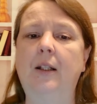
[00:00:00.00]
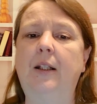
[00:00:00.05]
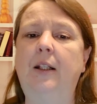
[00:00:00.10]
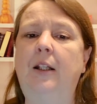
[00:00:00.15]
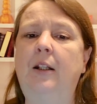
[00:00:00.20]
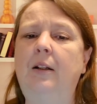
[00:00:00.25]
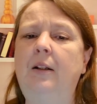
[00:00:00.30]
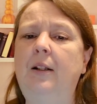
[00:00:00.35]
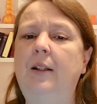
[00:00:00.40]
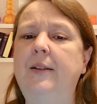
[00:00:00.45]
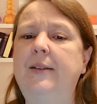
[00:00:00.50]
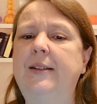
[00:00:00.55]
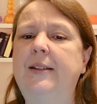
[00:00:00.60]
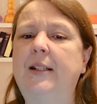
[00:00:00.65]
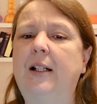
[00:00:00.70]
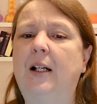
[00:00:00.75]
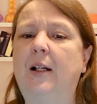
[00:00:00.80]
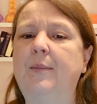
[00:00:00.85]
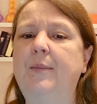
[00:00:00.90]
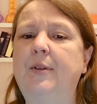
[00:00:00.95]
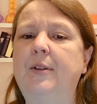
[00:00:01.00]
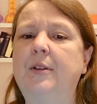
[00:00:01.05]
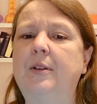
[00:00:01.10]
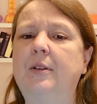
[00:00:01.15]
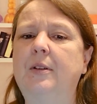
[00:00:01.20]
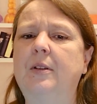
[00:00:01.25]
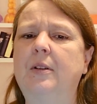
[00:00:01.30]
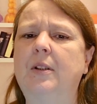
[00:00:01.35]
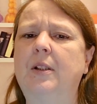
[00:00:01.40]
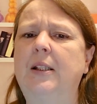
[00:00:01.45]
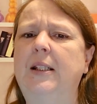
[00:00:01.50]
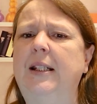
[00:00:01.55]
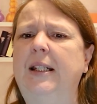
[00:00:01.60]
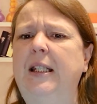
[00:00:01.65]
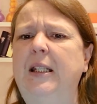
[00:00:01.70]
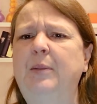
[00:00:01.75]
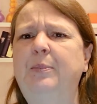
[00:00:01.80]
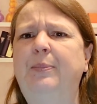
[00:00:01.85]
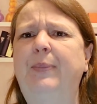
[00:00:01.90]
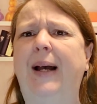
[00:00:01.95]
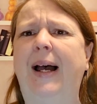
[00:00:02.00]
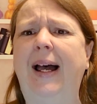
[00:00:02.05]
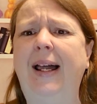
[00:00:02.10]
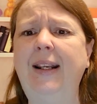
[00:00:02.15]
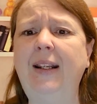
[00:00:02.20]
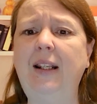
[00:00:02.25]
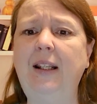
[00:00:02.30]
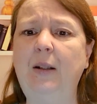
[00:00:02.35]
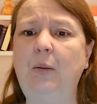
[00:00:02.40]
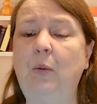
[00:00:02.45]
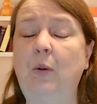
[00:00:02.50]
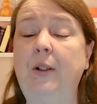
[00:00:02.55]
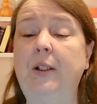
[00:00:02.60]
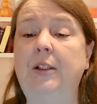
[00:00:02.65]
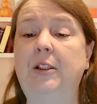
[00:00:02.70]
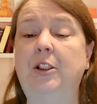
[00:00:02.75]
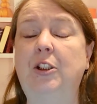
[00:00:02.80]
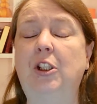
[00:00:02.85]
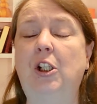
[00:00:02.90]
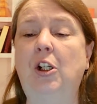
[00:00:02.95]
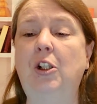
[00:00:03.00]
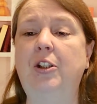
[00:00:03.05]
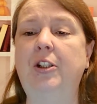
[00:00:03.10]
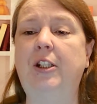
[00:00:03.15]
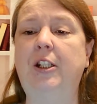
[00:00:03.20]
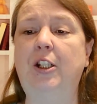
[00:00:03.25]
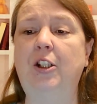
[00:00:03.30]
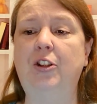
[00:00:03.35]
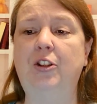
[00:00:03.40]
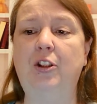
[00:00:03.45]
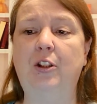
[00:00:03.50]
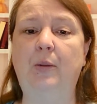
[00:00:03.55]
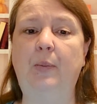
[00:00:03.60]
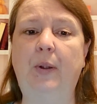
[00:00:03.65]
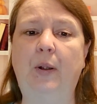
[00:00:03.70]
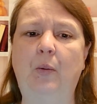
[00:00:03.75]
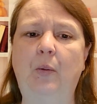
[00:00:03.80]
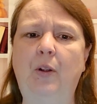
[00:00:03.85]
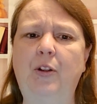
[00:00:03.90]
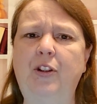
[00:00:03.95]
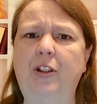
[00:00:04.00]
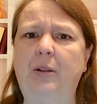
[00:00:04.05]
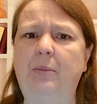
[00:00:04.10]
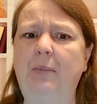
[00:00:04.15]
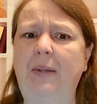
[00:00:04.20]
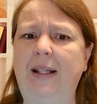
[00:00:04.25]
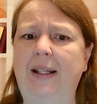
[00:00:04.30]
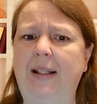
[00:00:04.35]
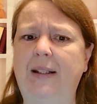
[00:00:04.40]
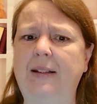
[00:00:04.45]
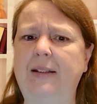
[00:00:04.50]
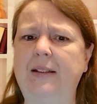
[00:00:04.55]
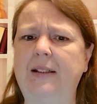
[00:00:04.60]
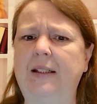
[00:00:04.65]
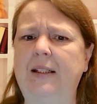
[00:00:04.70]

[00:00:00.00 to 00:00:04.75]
Kirian stopped. He badly wanted to talk to Kirsha about what she meant.